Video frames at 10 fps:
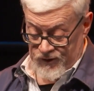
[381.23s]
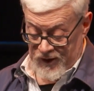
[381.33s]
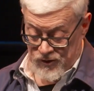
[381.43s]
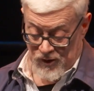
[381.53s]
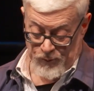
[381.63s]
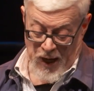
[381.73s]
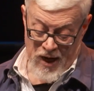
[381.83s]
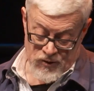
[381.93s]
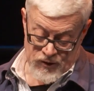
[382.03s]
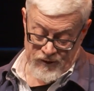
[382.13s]
against the
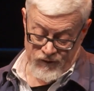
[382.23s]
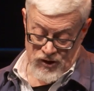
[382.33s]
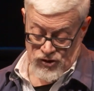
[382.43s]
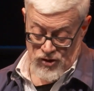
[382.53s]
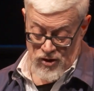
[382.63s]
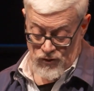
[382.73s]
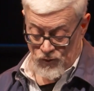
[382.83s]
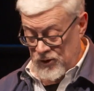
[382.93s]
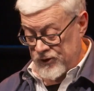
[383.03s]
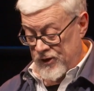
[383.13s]
powers of this dark
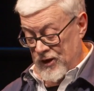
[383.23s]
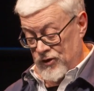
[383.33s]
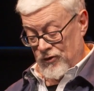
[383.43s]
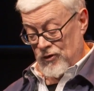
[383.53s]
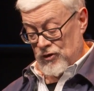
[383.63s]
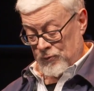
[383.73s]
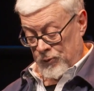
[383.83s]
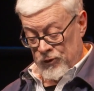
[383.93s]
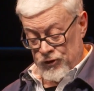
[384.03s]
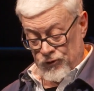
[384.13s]
world, and against the
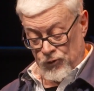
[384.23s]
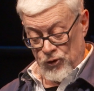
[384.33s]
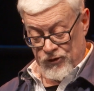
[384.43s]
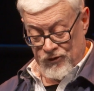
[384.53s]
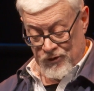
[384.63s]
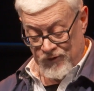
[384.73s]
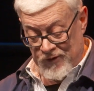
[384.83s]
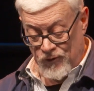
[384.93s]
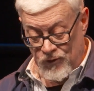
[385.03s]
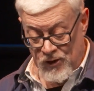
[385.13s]
spiritual forces of
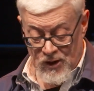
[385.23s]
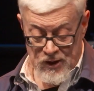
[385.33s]
evil